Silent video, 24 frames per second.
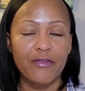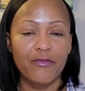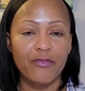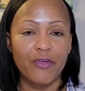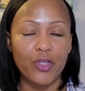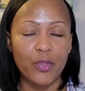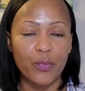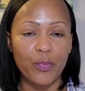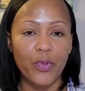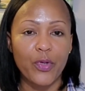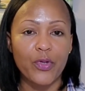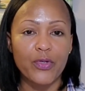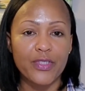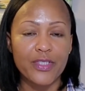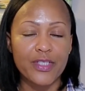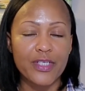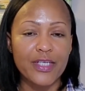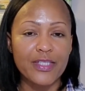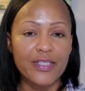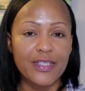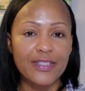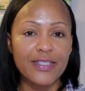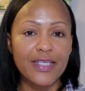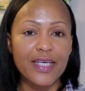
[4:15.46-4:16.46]
For the
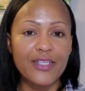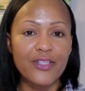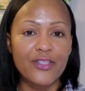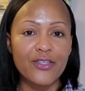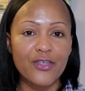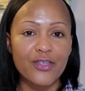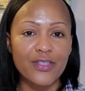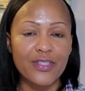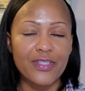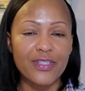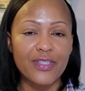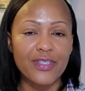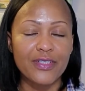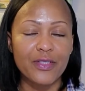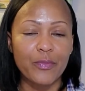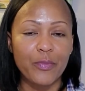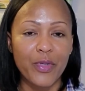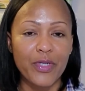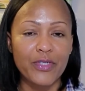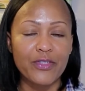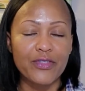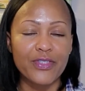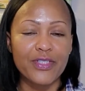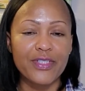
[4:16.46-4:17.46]
person in the desert, if the
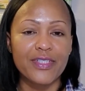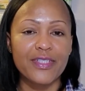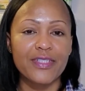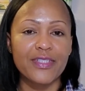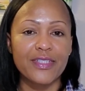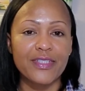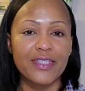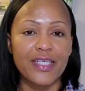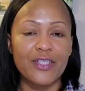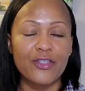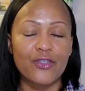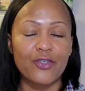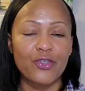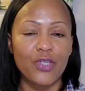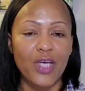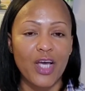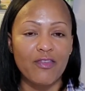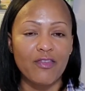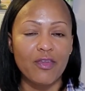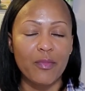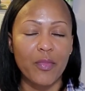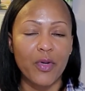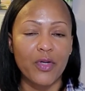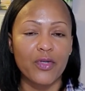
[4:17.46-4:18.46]
person is in the desert, you
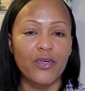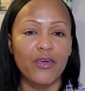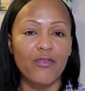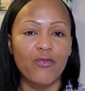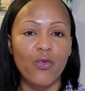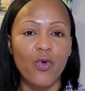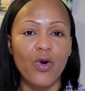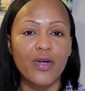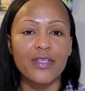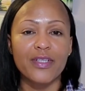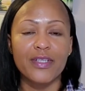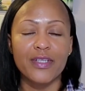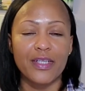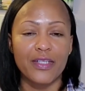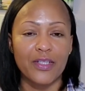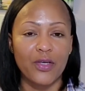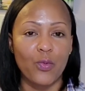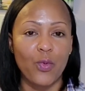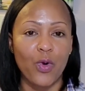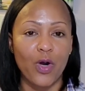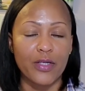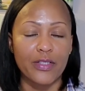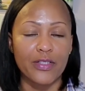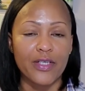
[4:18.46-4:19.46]
have the bottle of water that they
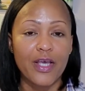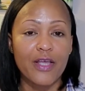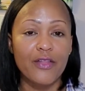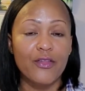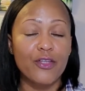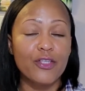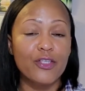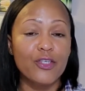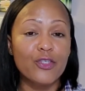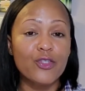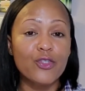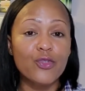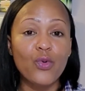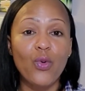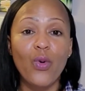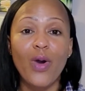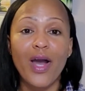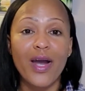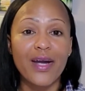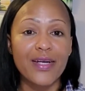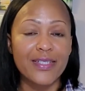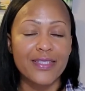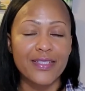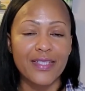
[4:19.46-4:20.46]
want. So there's no
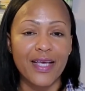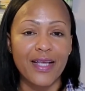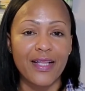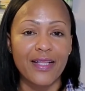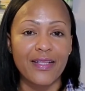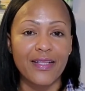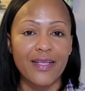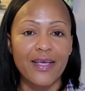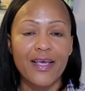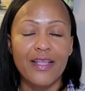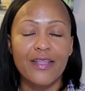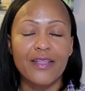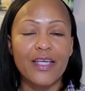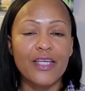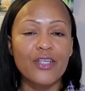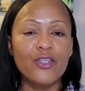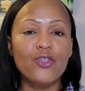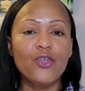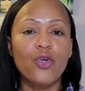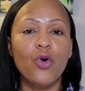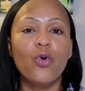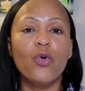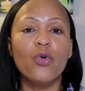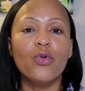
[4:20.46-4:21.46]
hard sell. They
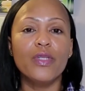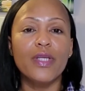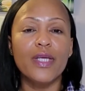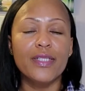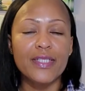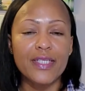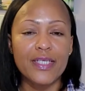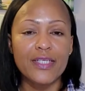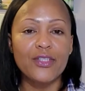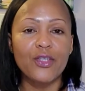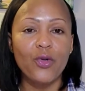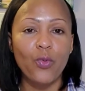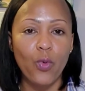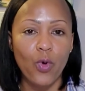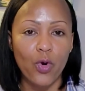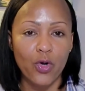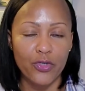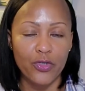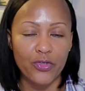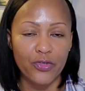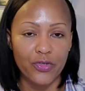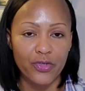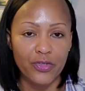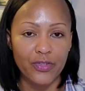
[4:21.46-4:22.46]
know they need the
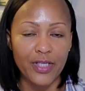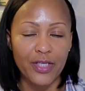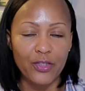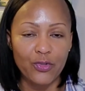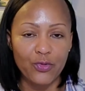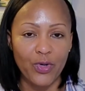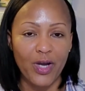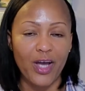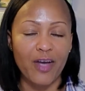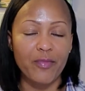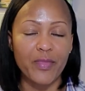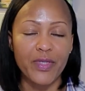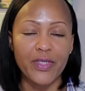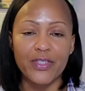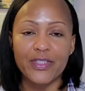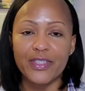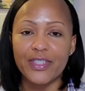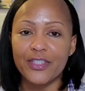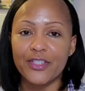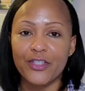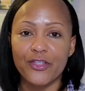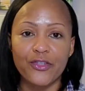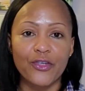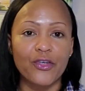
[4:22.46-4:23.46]
water that you have because
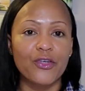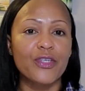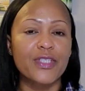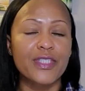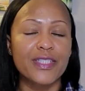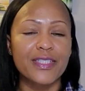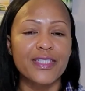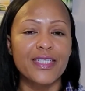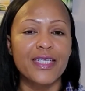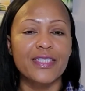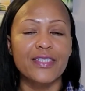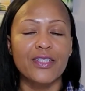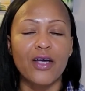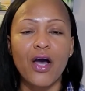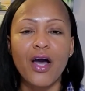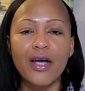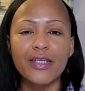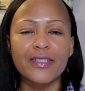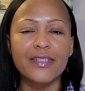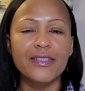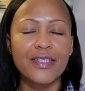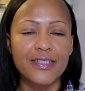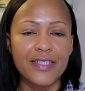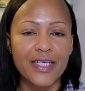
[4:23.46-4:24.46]
it's thirsty, it's
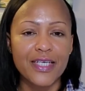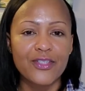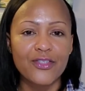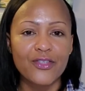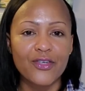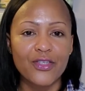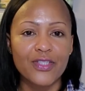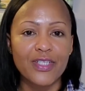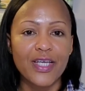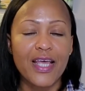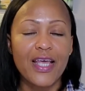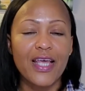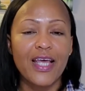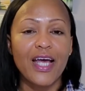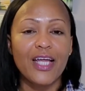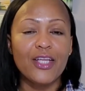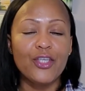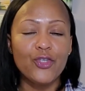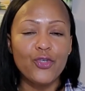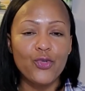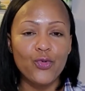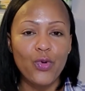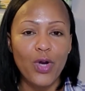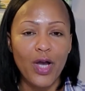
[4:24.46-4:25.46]
hot in the desert,
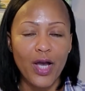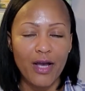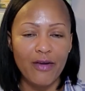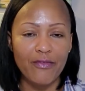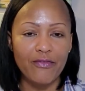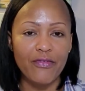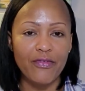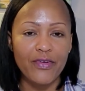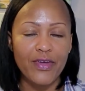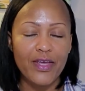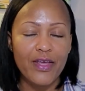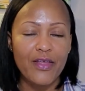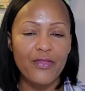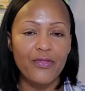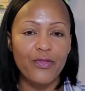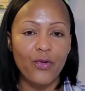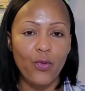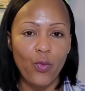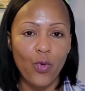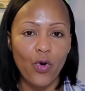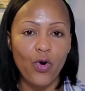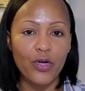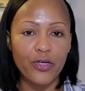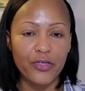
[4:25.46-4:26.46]
and you have
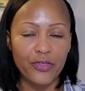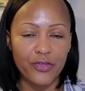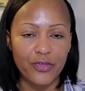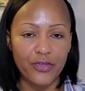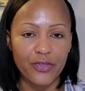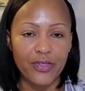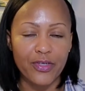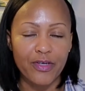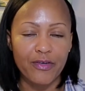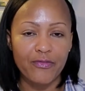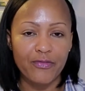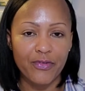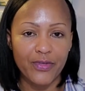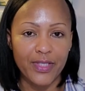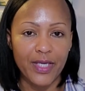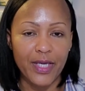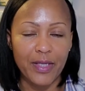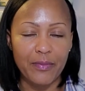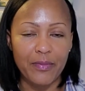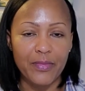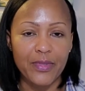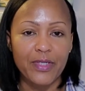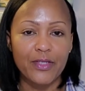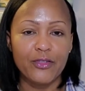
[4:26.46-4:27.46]
the water for
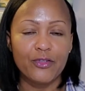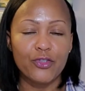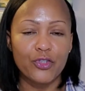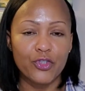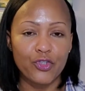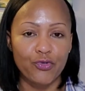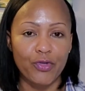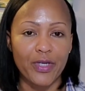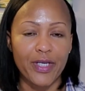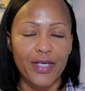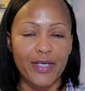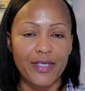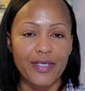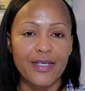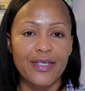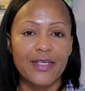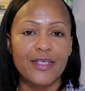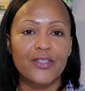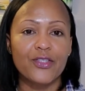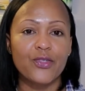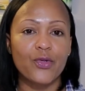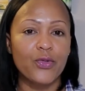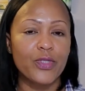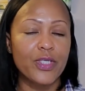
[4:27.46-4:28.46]
them to drink.
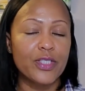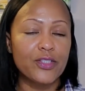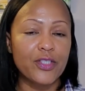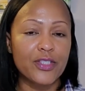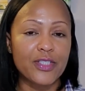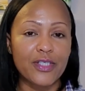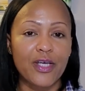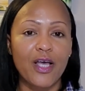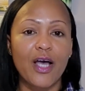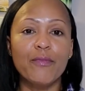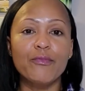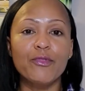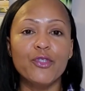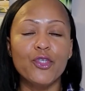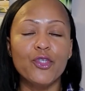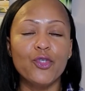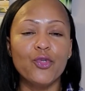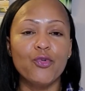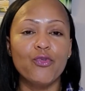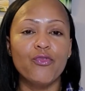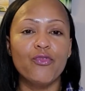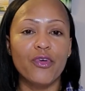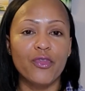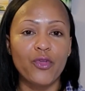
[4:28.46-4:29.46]
So they just come to
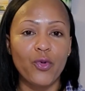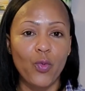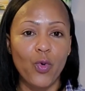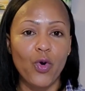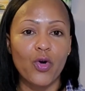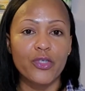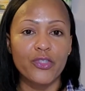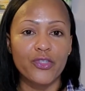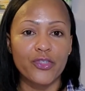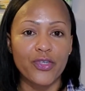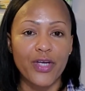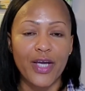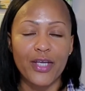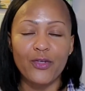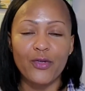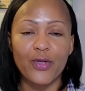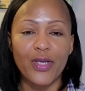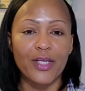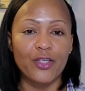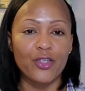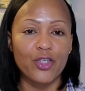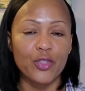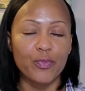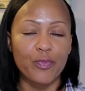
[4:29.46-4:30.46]
you for the water, and you
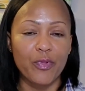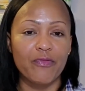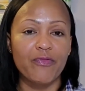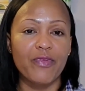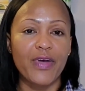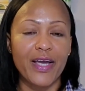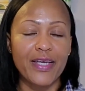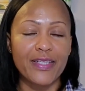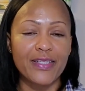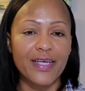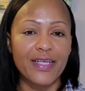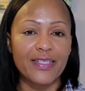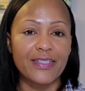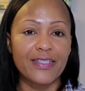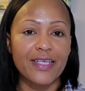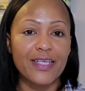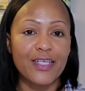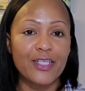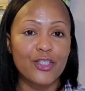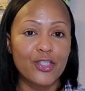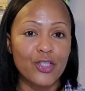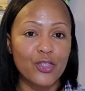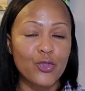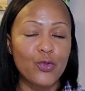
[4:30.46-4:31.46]
can just provide that
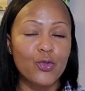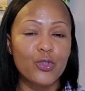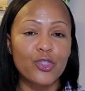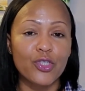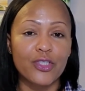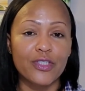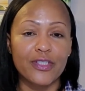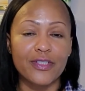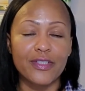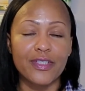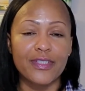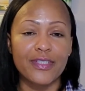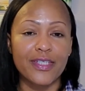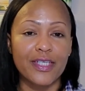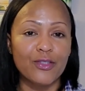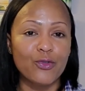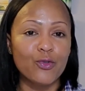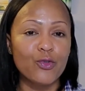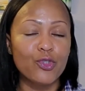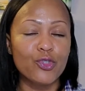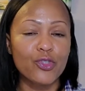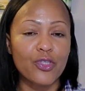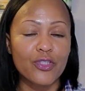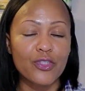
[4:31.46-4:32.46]
solution. So the
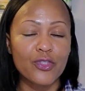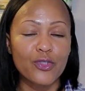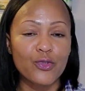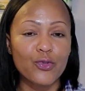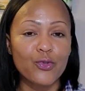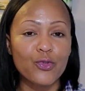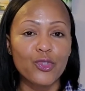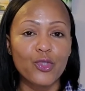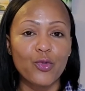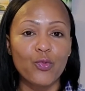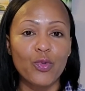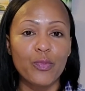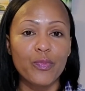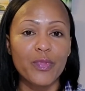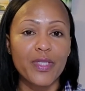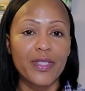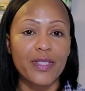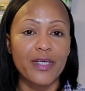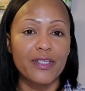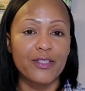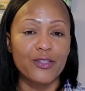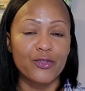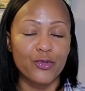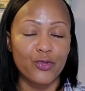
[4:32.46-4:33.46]
solution, the solution would be
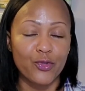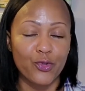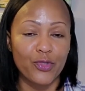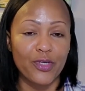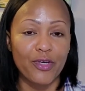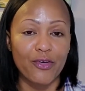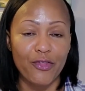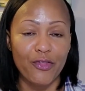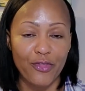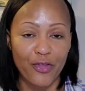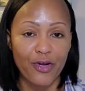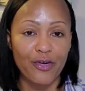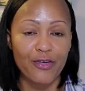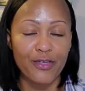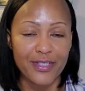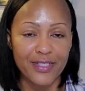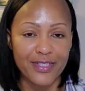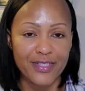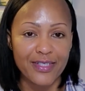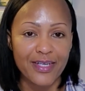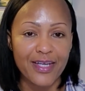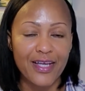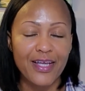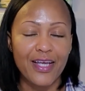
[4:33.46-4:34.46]
their, to their
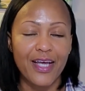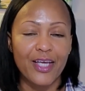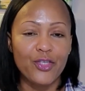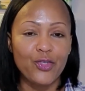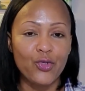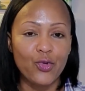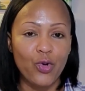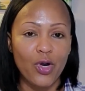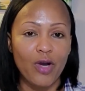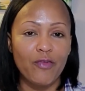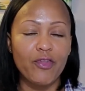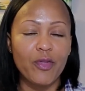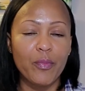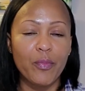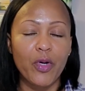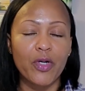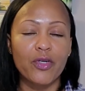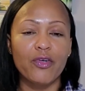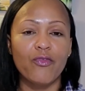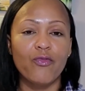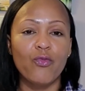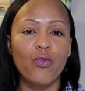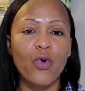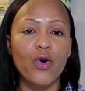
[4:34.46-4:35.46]
thirst, and you have the
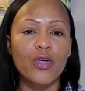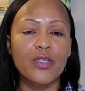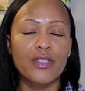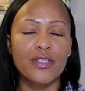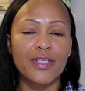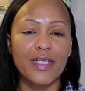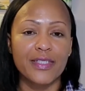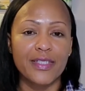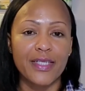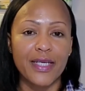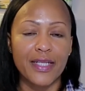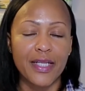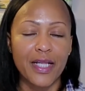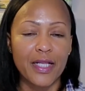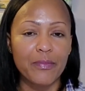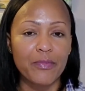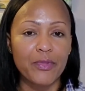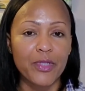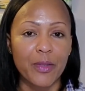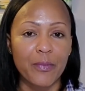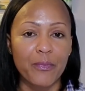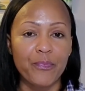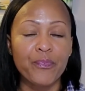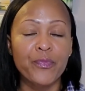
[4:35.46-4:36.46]
bottle of water that can
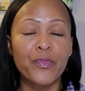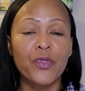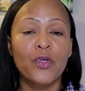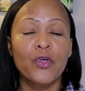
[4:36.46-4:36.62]
help them.